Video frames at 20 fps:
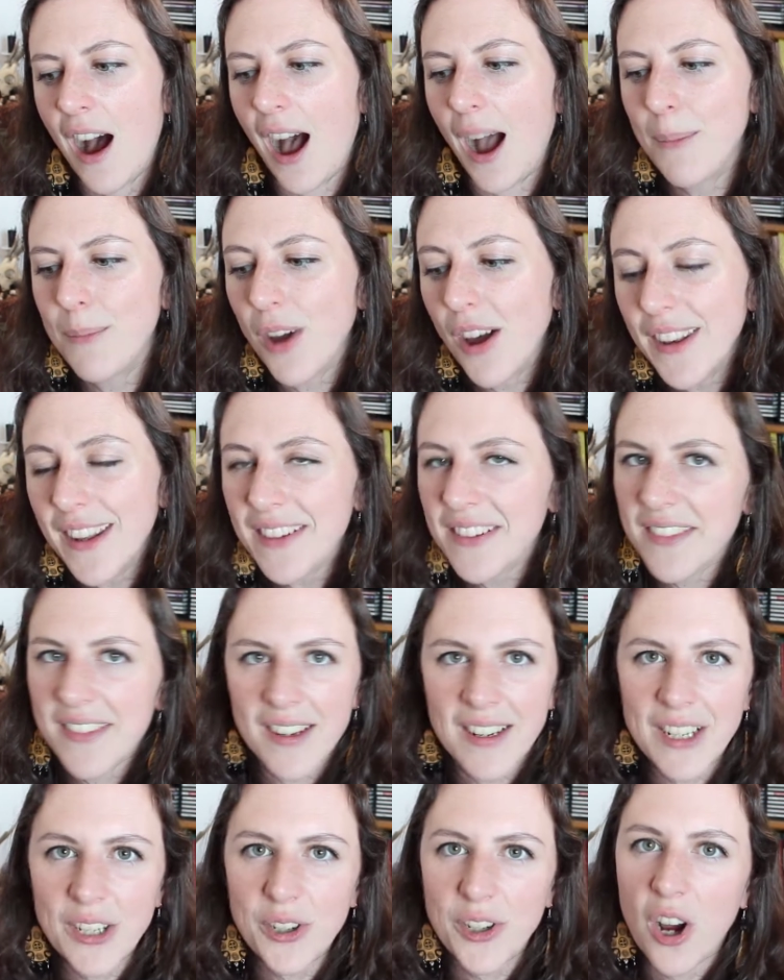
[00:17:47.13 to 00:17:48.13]
I'm not
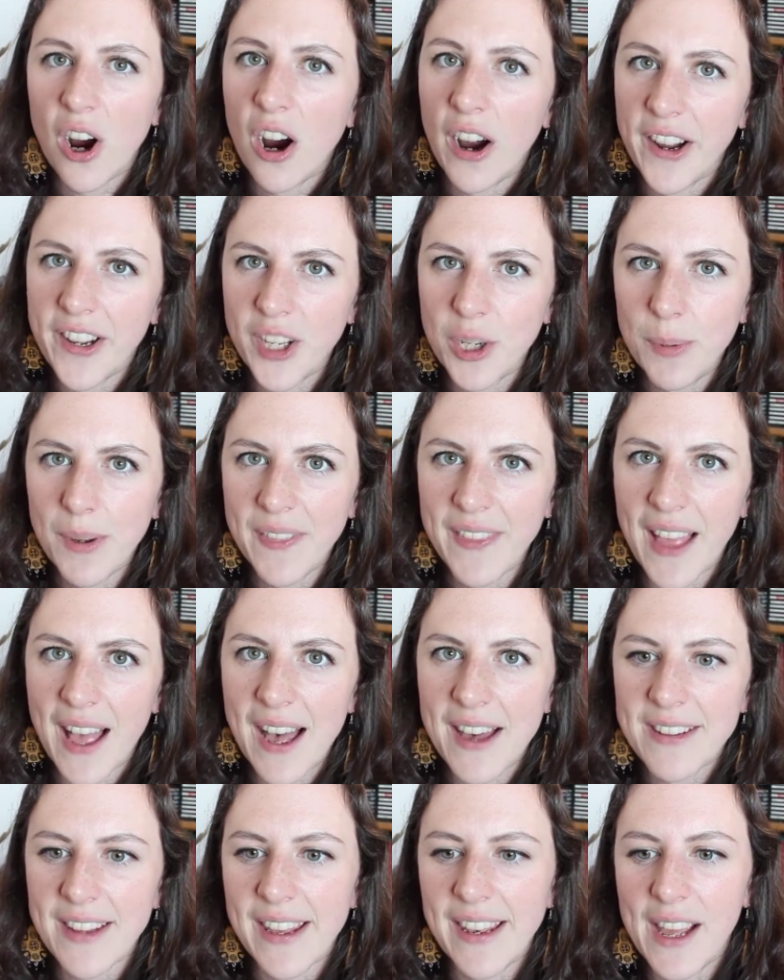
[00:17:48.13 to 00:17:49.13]
necessarily going to argue with
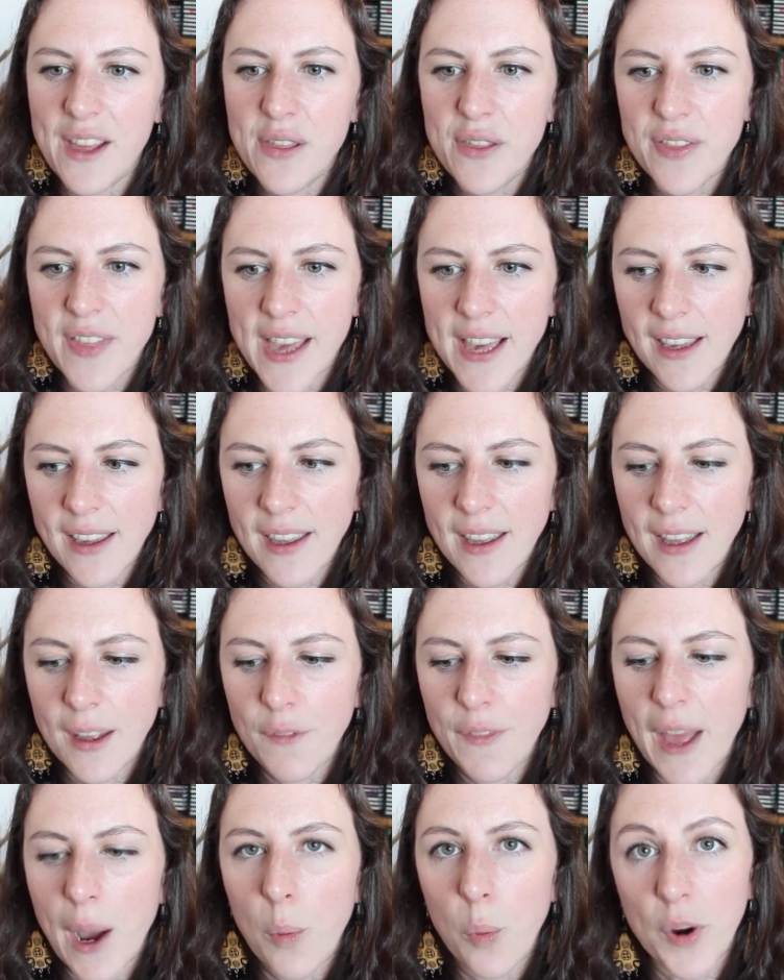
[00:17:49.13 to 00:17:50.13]
that, and I think
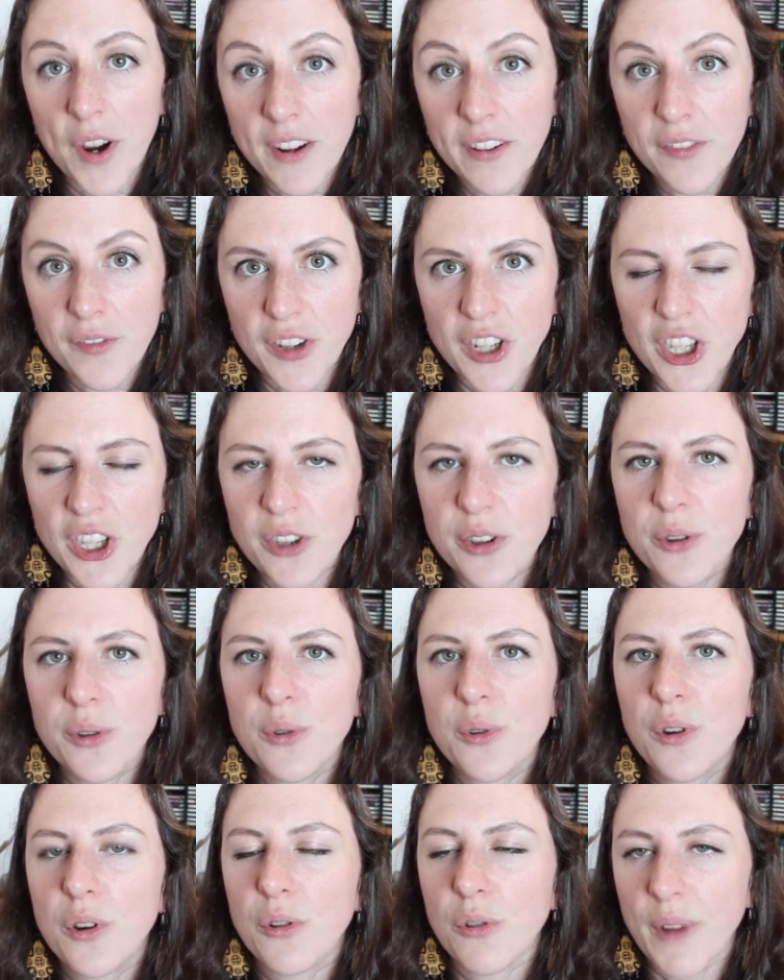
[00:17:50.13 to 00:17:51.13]
if that works for
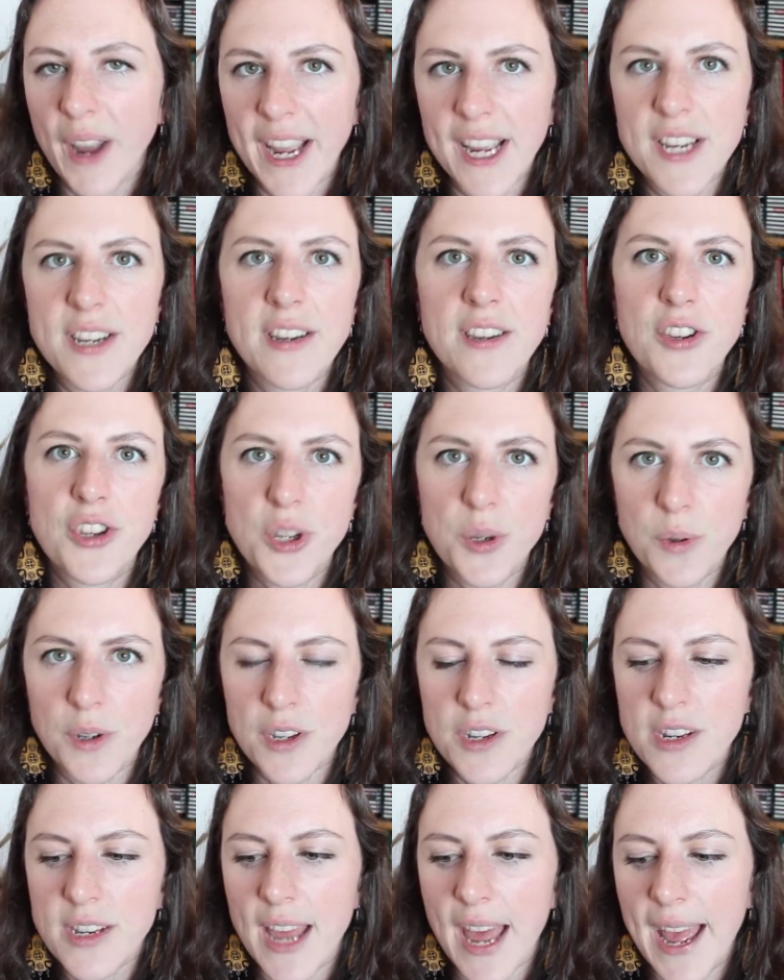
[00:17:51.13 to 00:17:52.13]
you, great, do
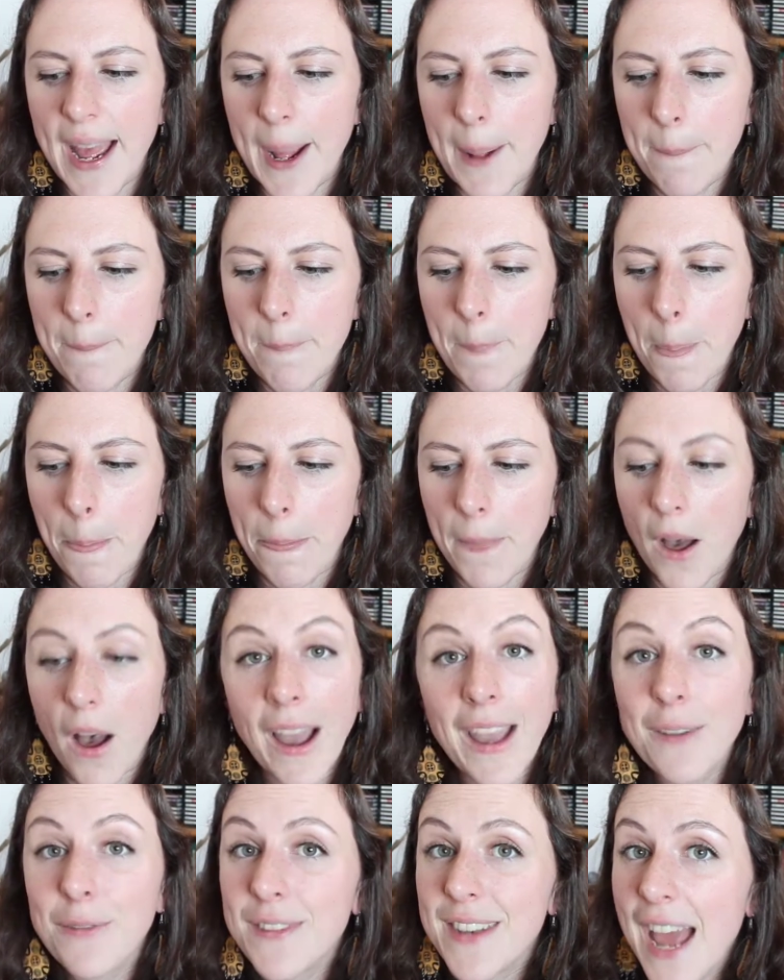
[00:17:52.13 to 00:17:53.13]
it. I
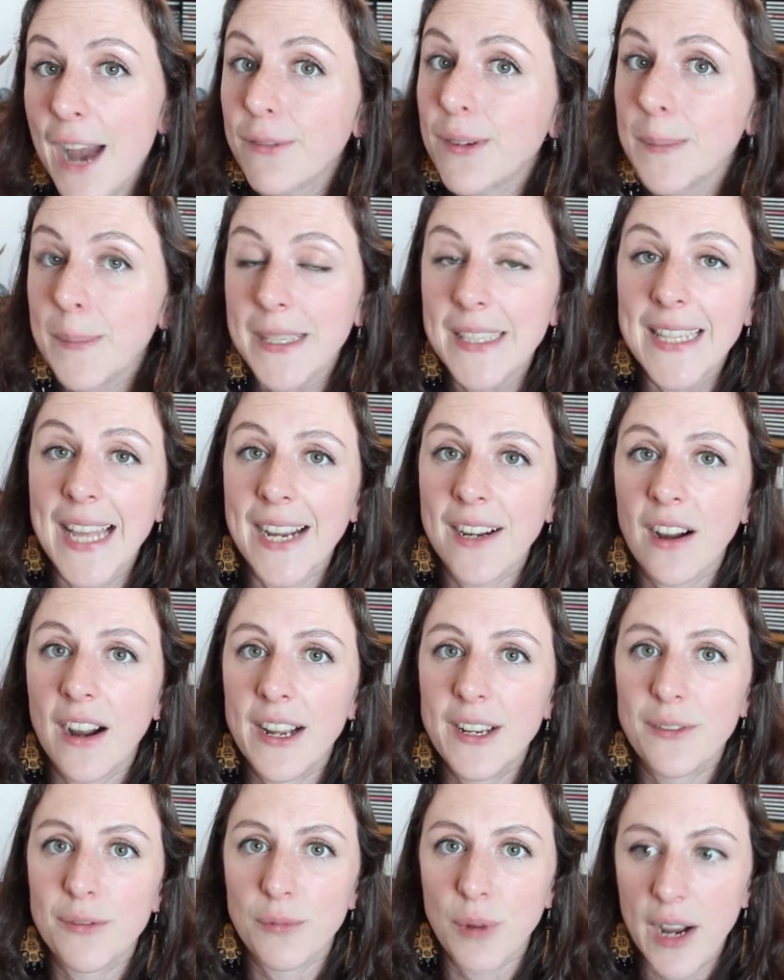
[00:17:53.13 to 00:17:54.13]
have never been that
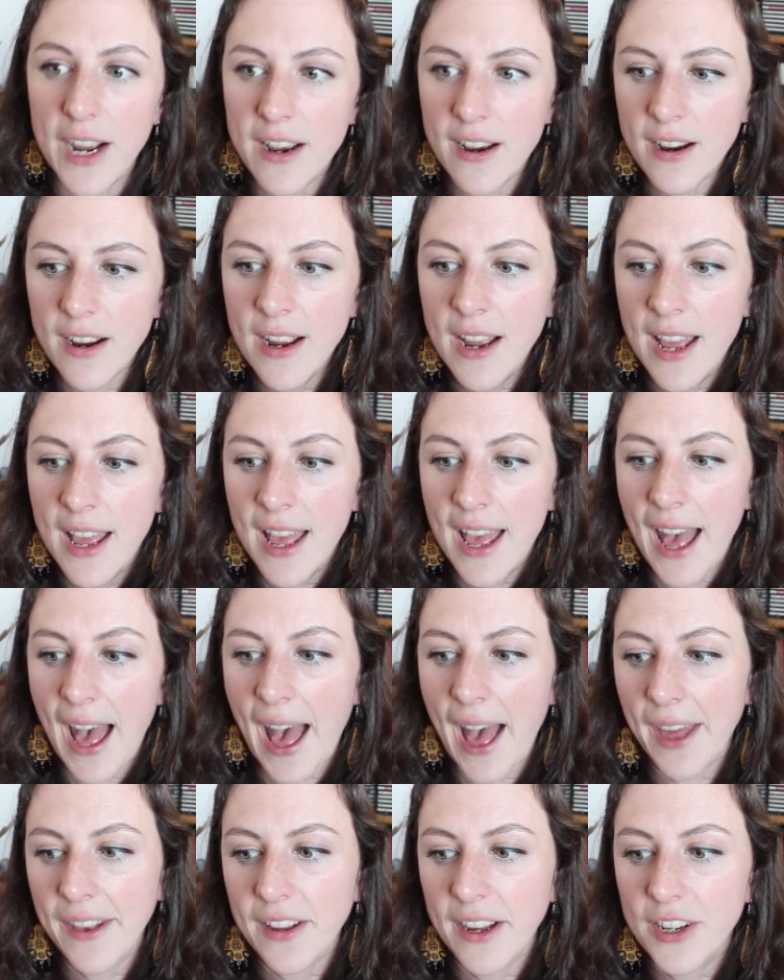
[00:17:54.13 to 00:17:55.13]
kind of writer,
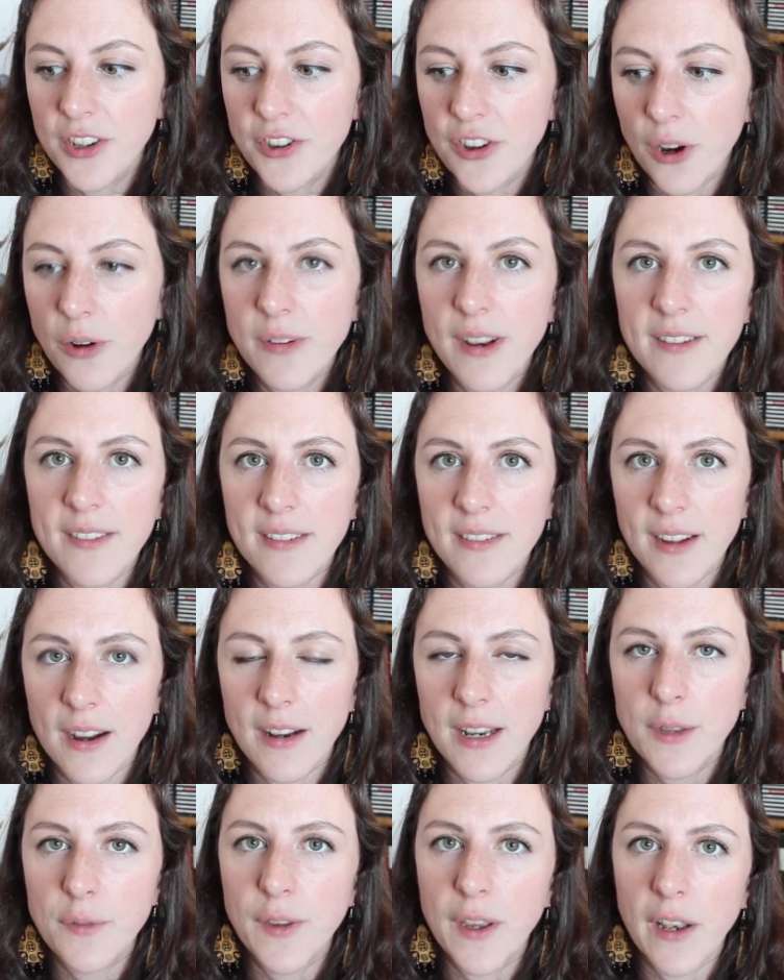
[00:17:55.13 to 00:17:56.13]
and I don't
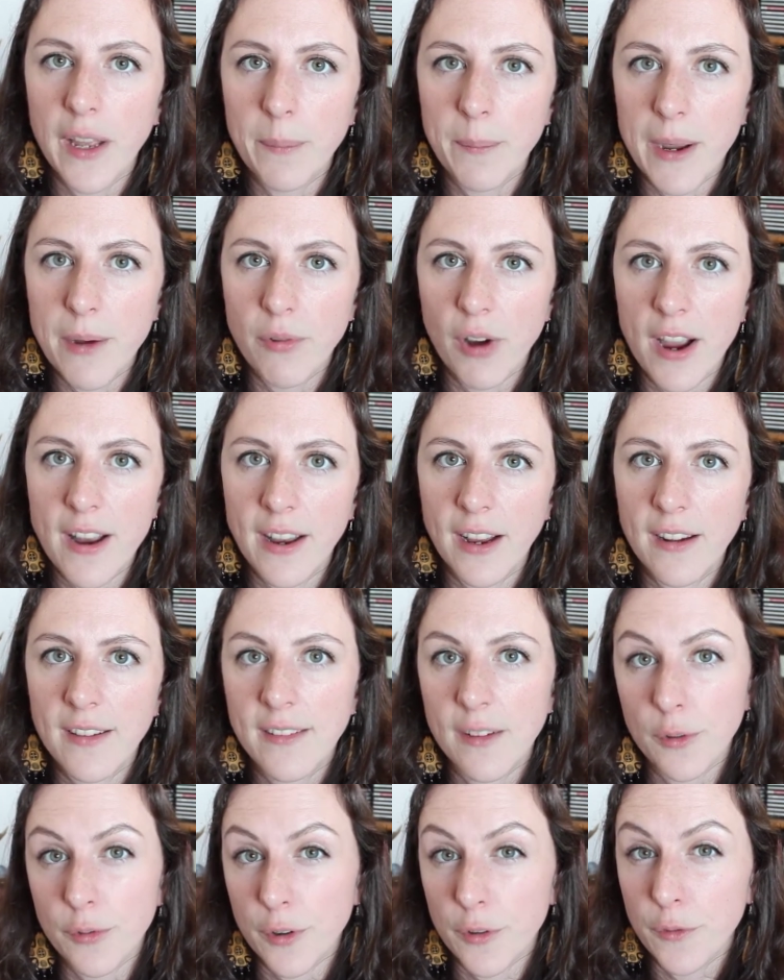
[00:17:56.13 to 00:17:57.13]
necessarily feel like my writing has
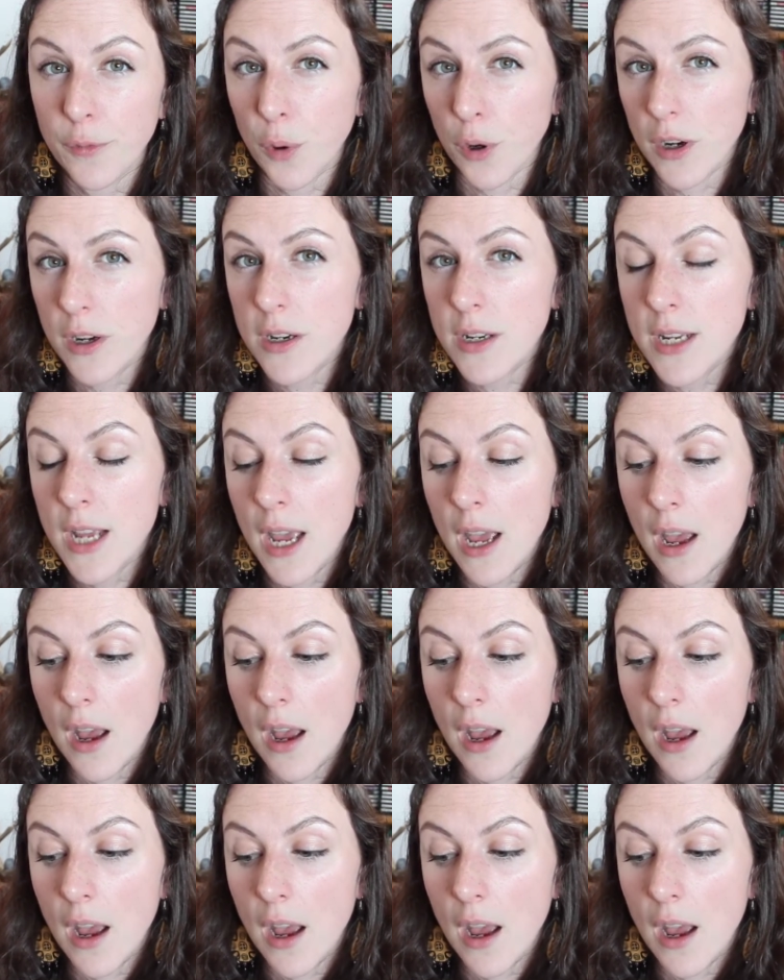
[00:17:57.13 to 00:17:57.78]
suffered for it.